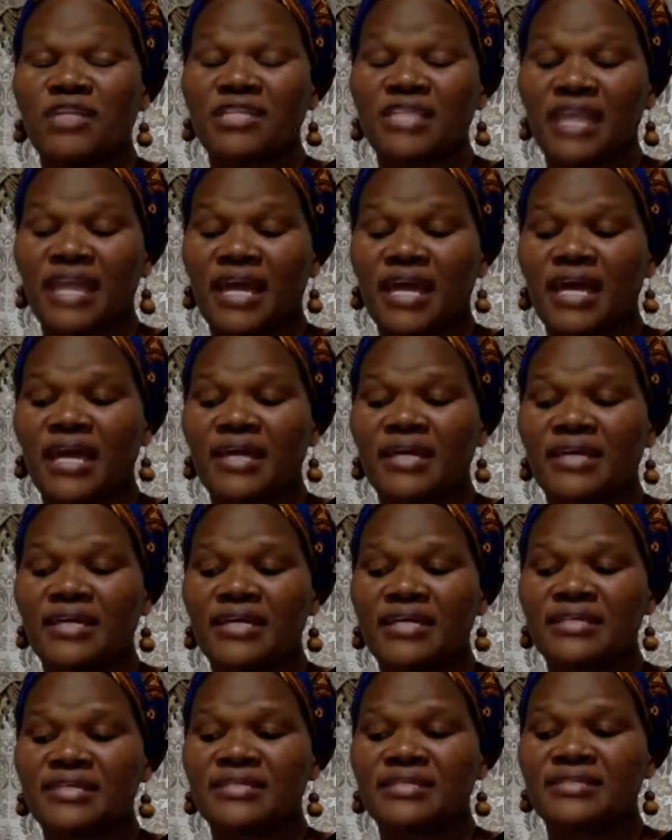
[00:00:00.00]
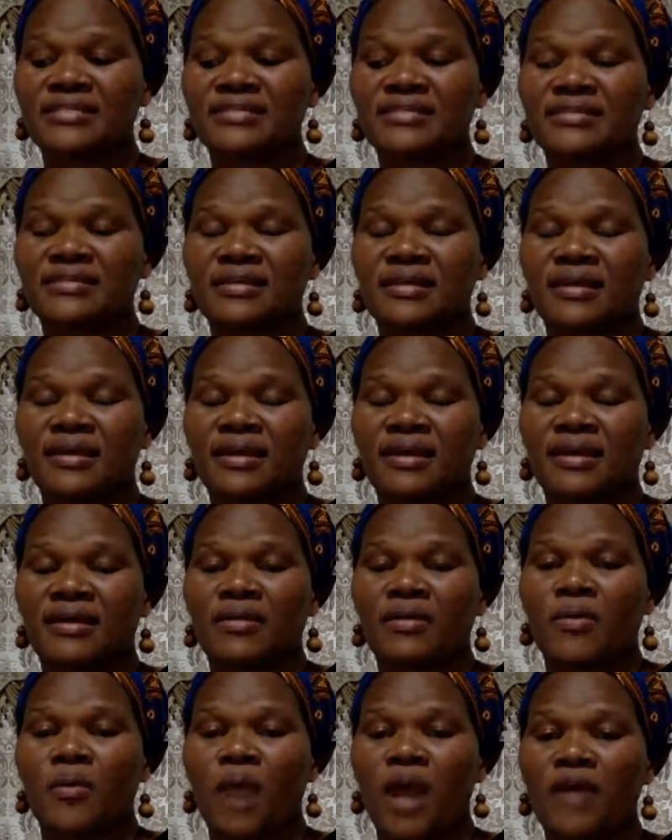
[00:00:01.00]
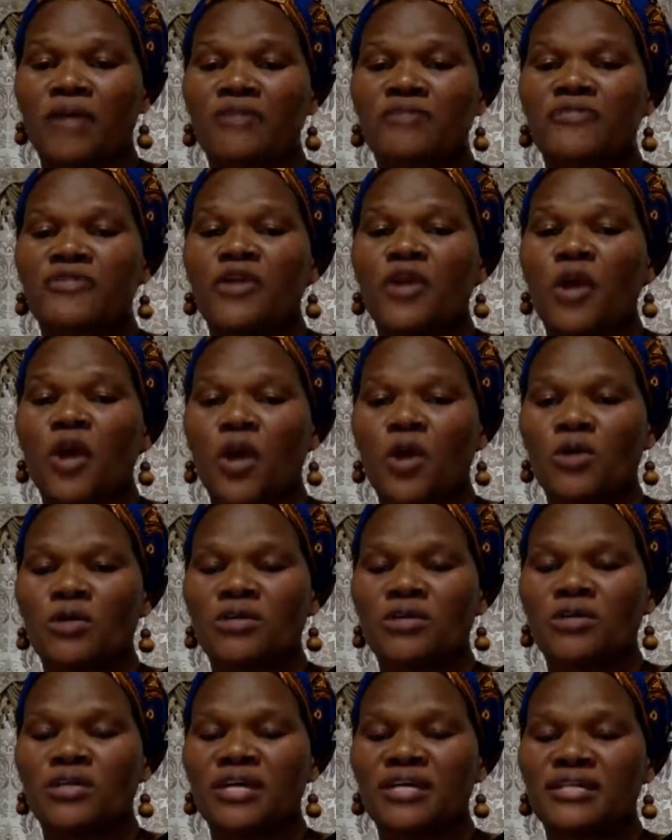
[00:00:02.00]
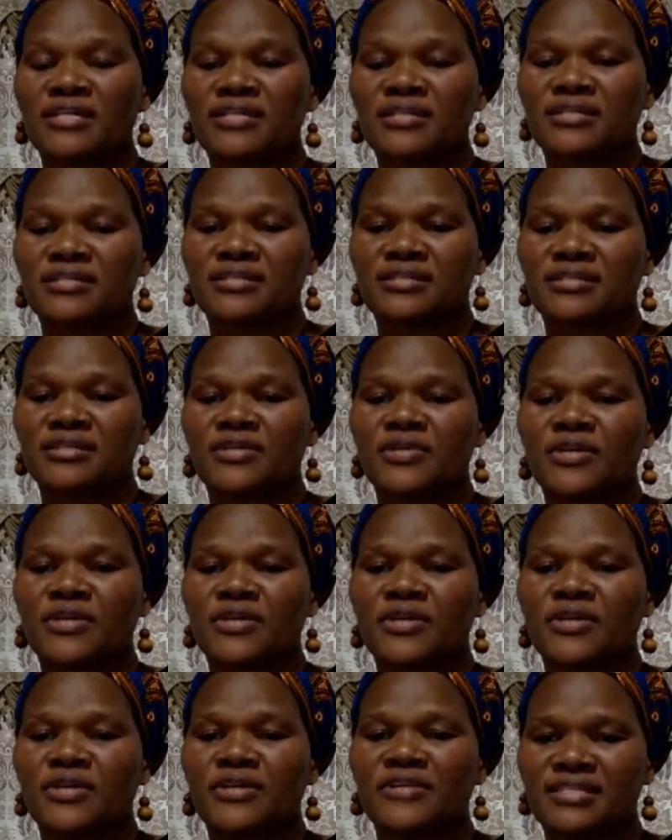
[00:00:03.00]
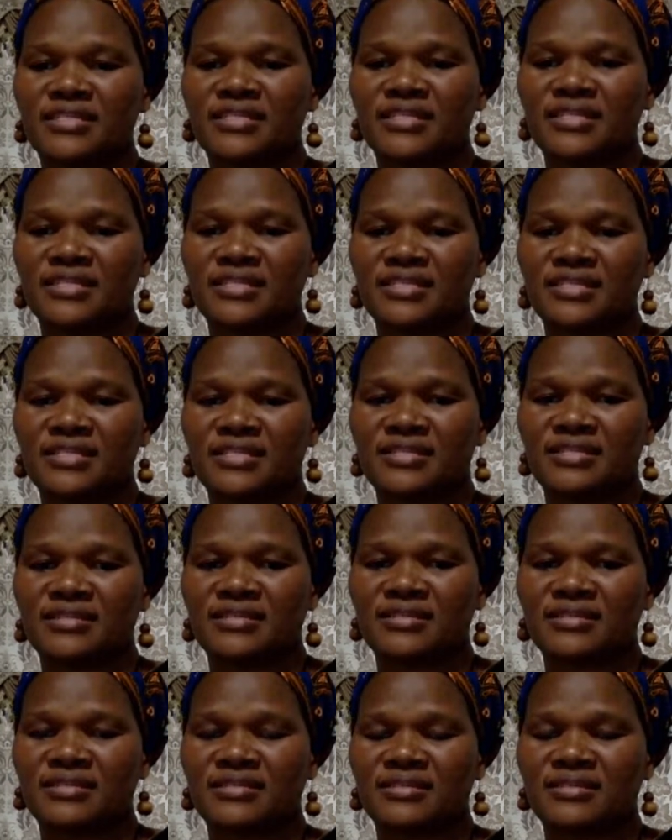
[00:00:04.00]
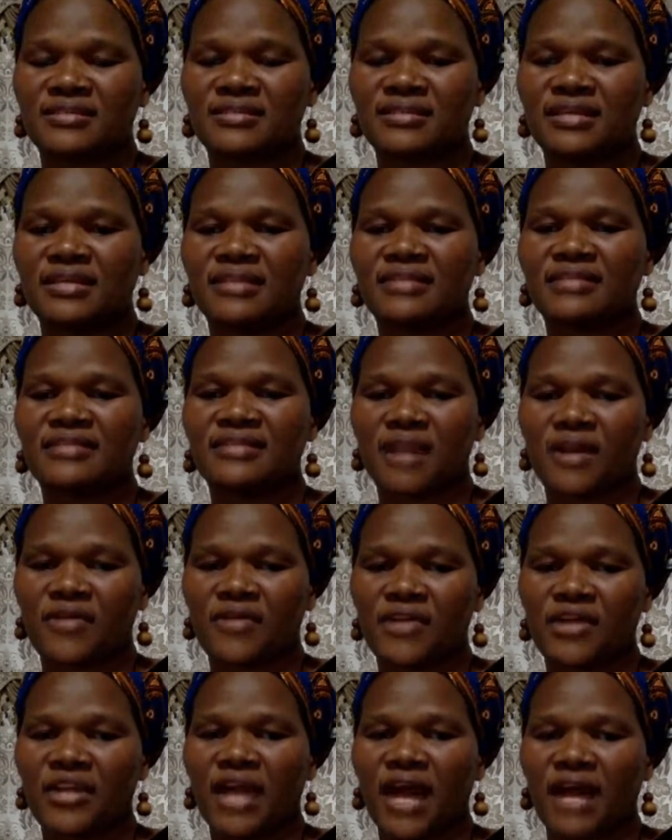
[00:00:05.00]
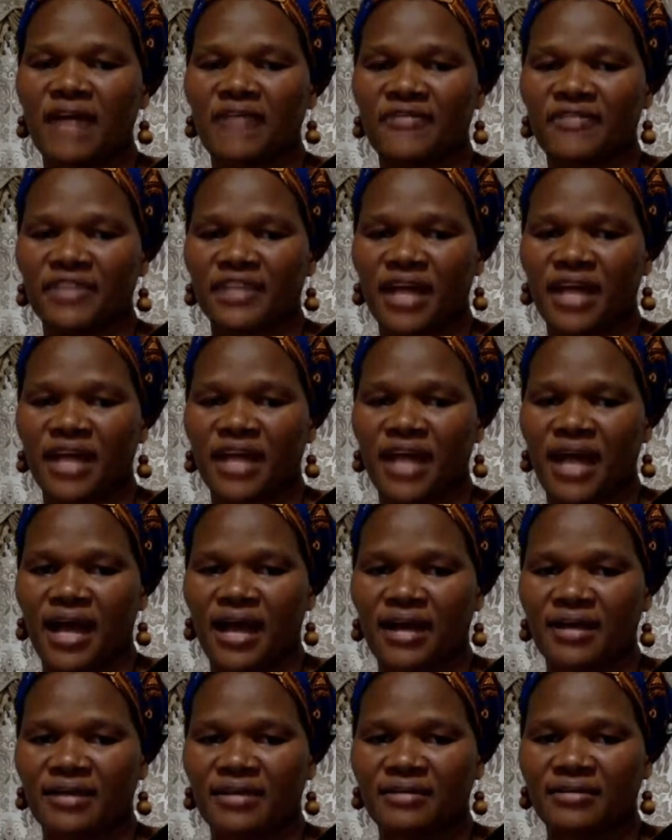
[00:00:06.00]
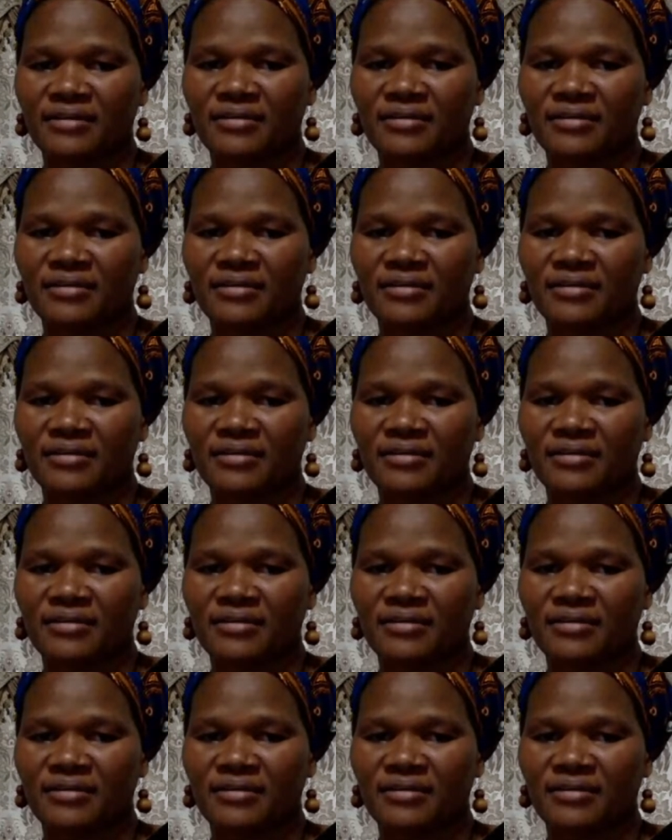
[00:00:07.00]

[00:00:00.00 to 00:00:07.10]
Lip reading: Fort Hare is one of the oldest universities in Southern Africa.